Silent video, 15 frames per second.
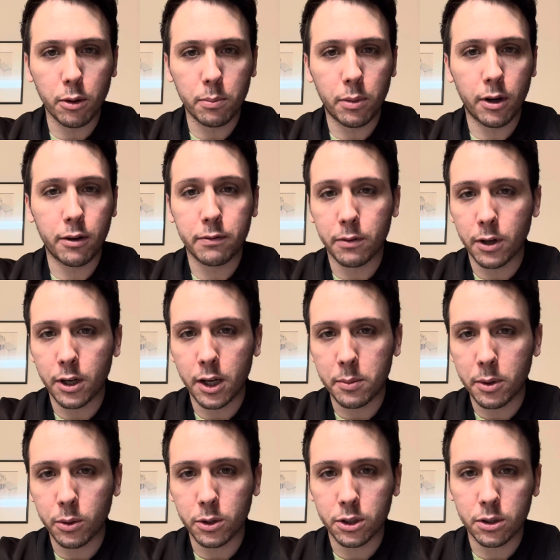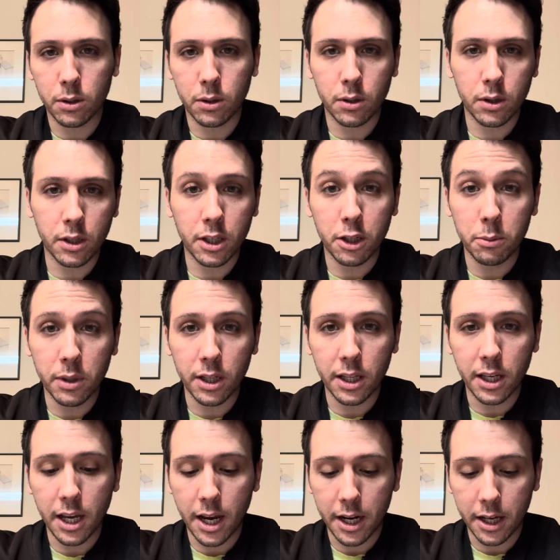but for him it was certainly
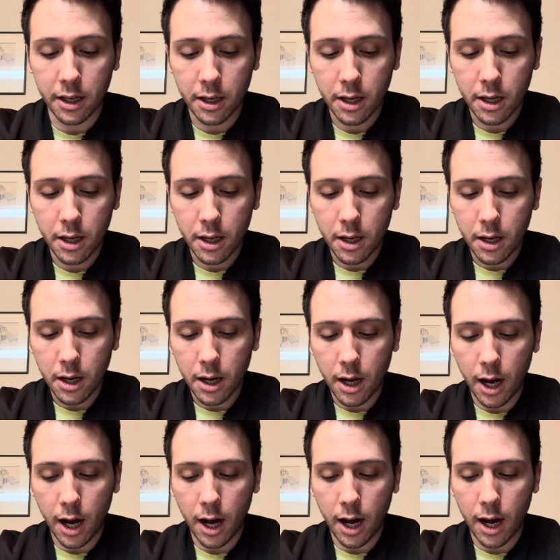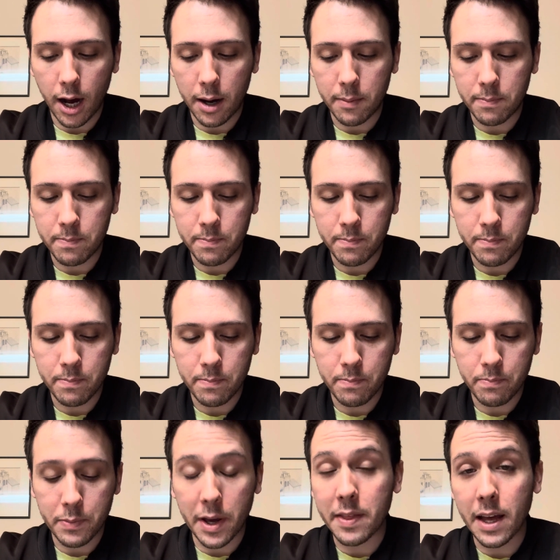humiliating. And
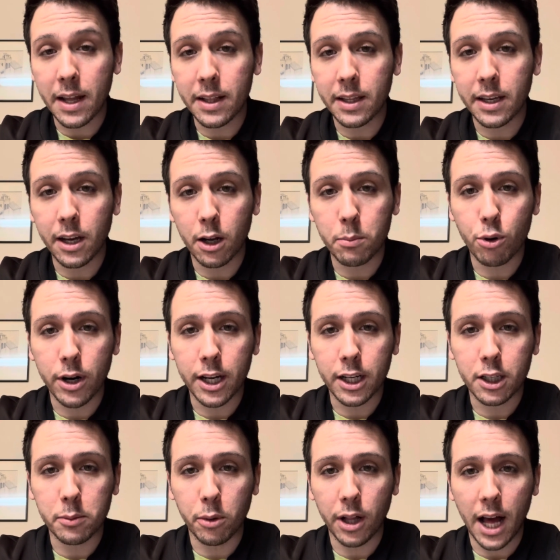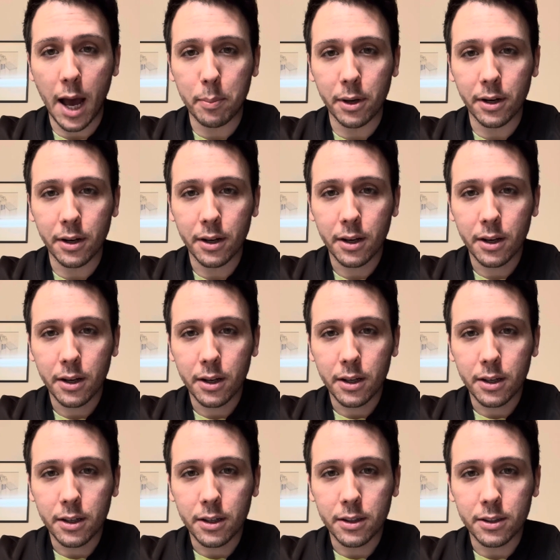then the unpredictable happened.
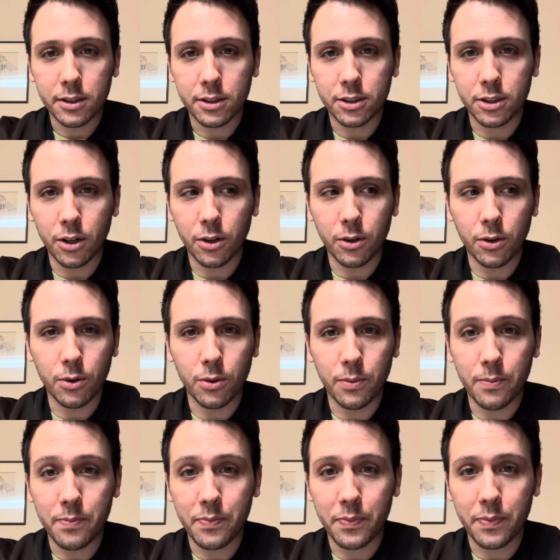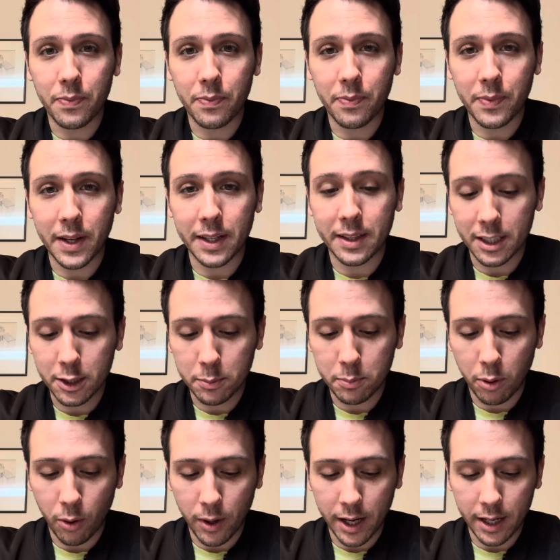So at this
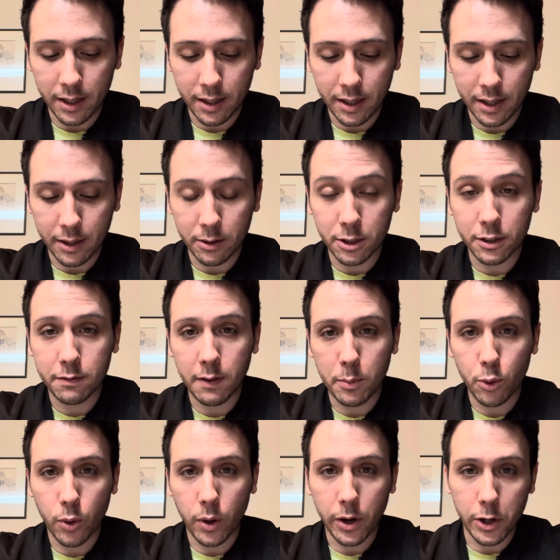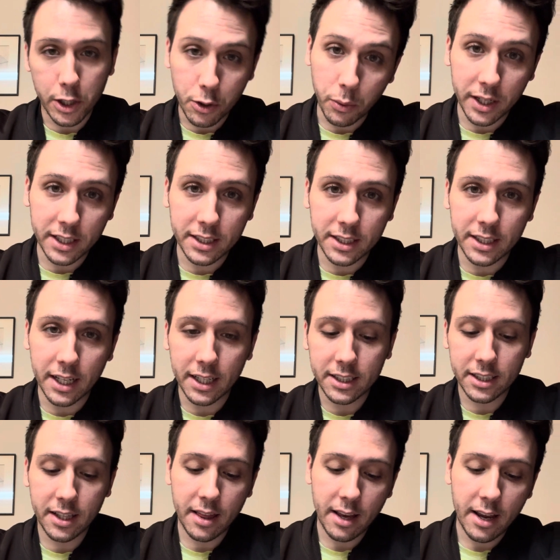point, it was February
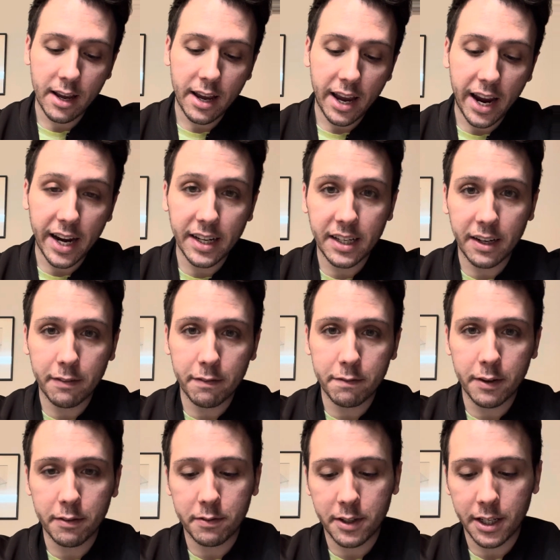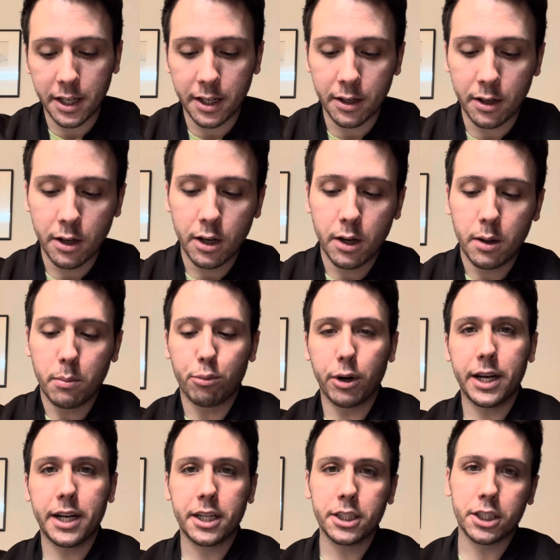26th, 1815.
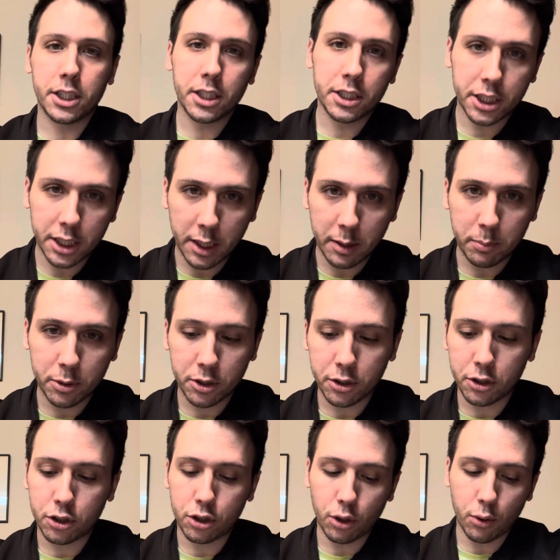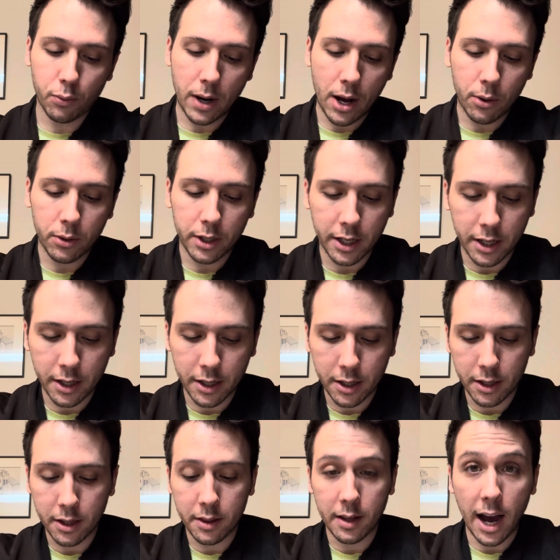British ships surrounded
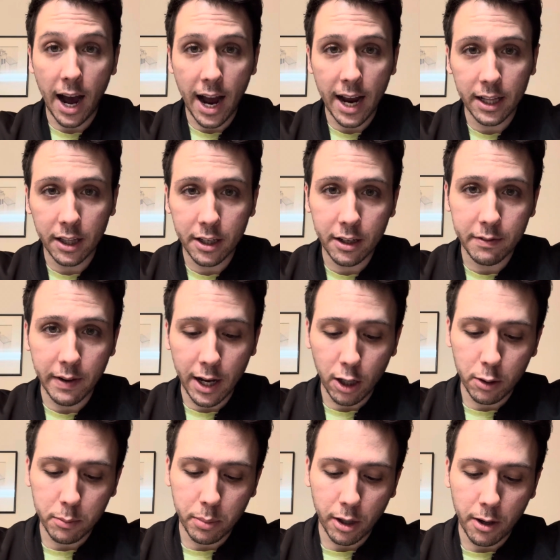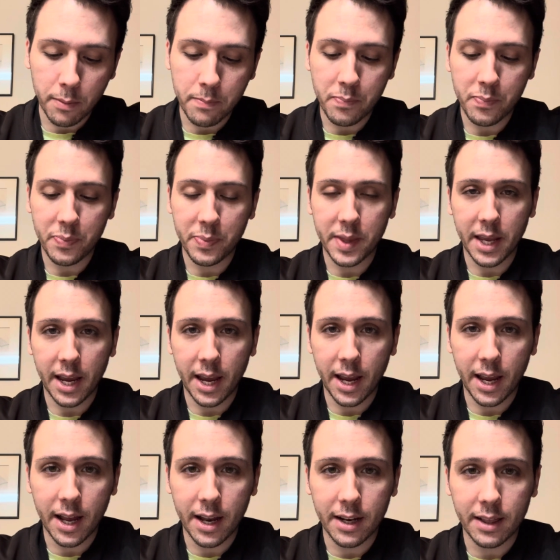the island of Elba,
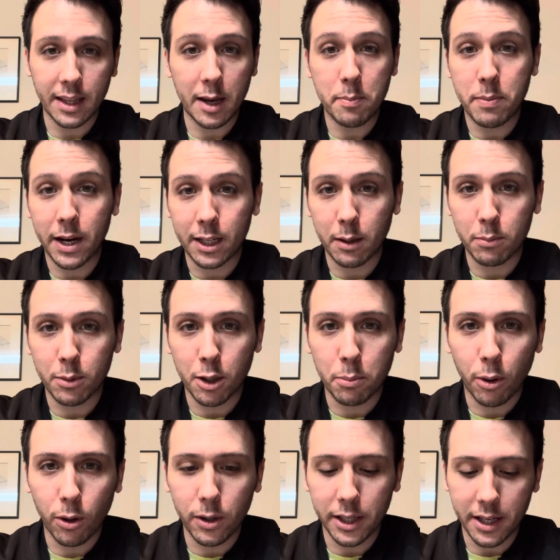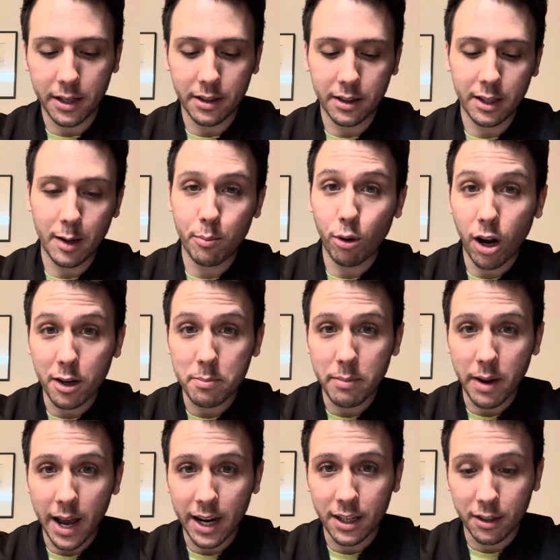and they picked up Napoleon. They brought him
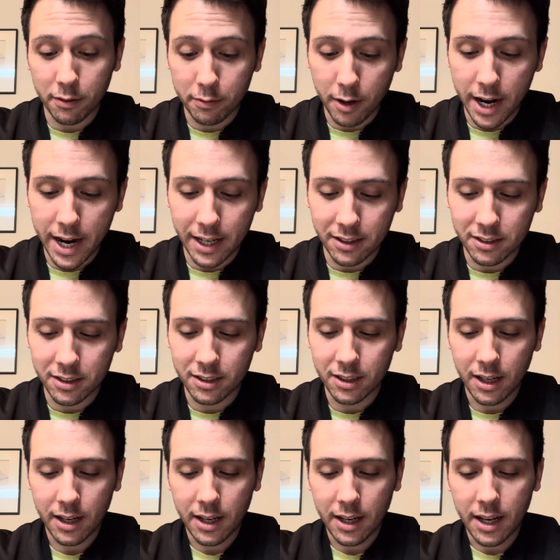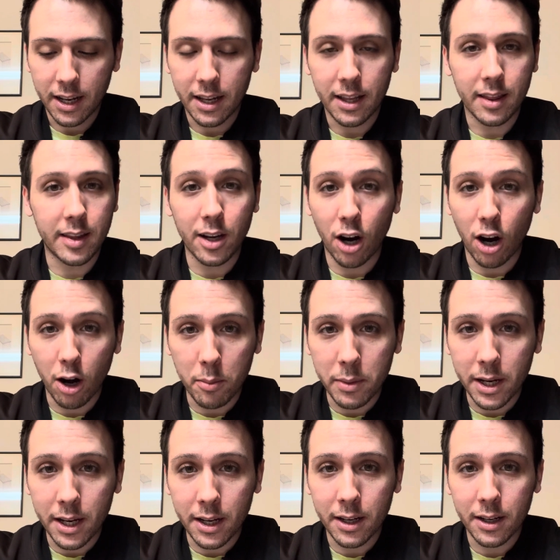back to France. The
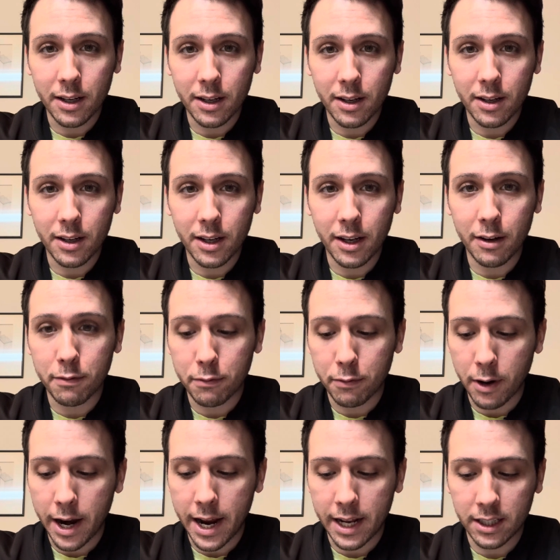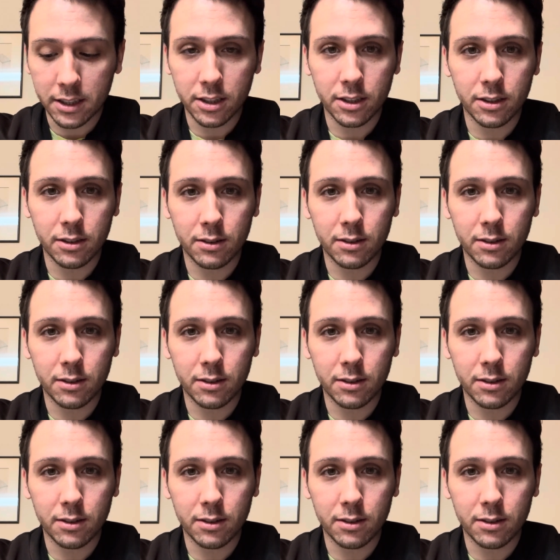army in France,